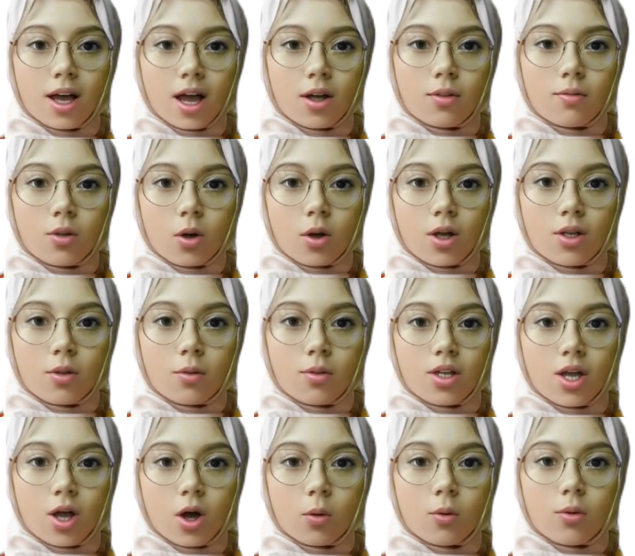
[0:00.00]
Avoid
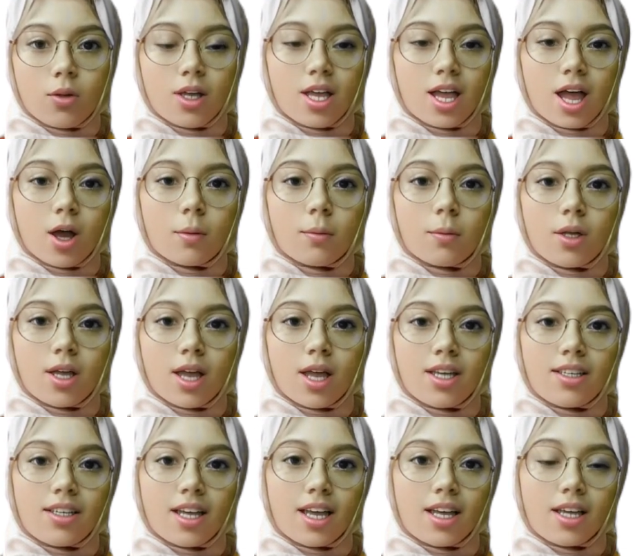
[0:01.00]
using overly
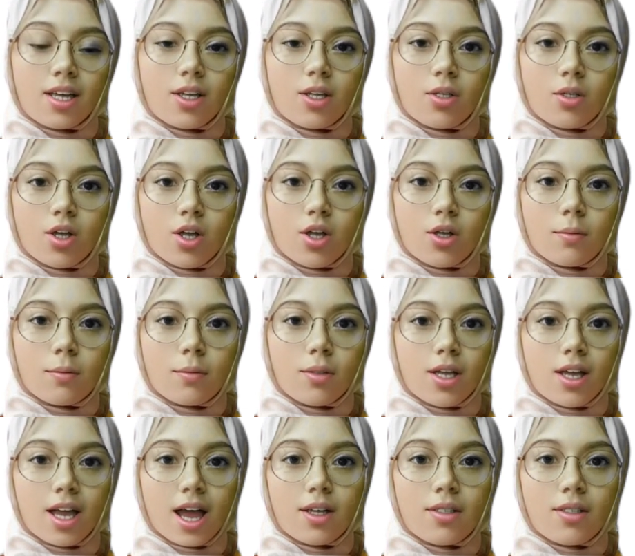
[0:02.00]
complicated technical terms,